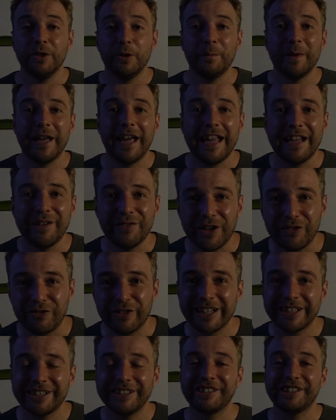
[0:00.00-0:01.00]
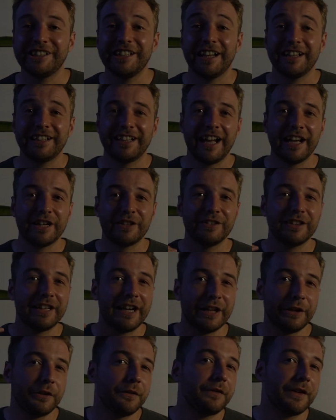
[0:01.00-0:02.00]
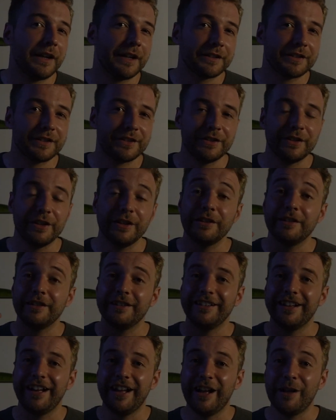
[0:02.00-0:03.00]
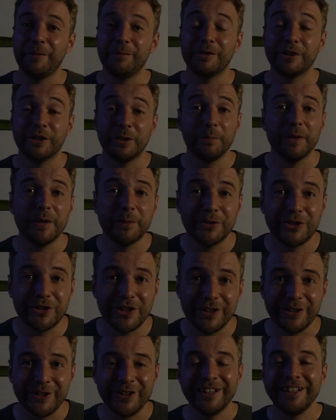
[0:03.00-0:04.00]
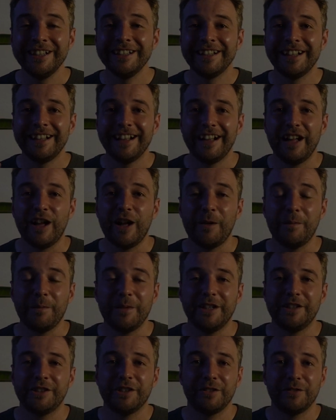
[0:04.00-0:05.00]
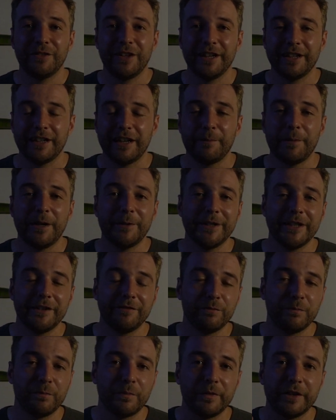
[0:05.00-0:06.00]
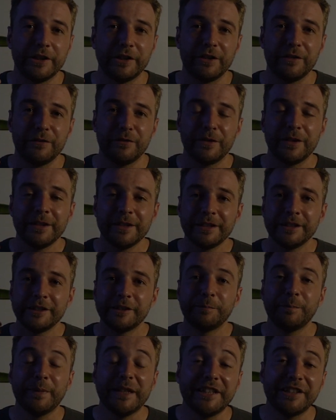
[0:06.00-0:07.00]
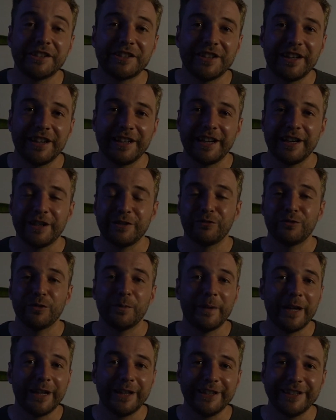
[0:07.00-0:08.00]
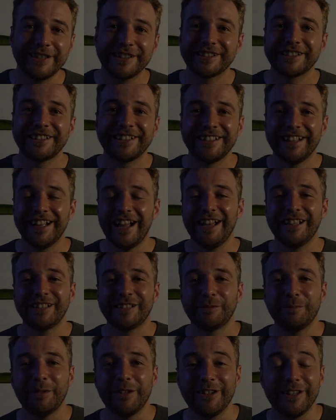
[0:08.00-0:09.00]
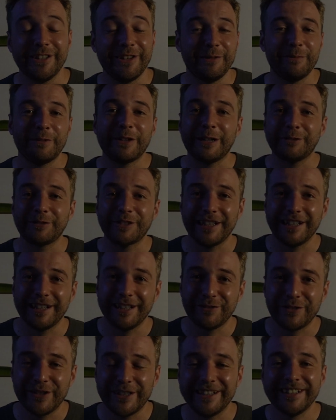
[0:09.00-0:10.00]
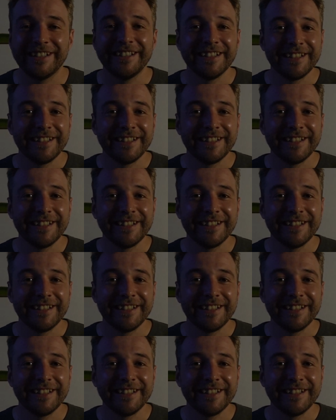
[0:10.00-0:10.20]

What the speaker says: behave that recklessly, I kind of like the fact that some people do. It's sort of like, maybe it sort of speaks to that kind of rebellious spirit that perhaps I have a